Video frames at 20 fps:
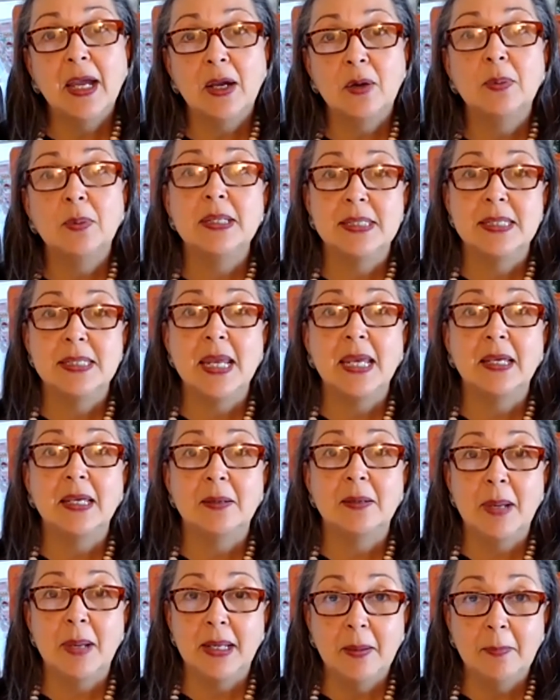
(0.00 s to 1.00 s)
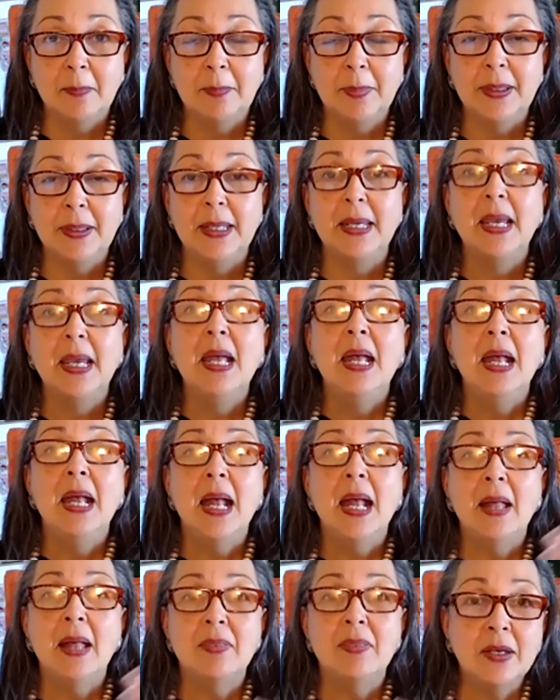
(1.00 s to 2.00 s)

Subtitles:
equity stake in my company.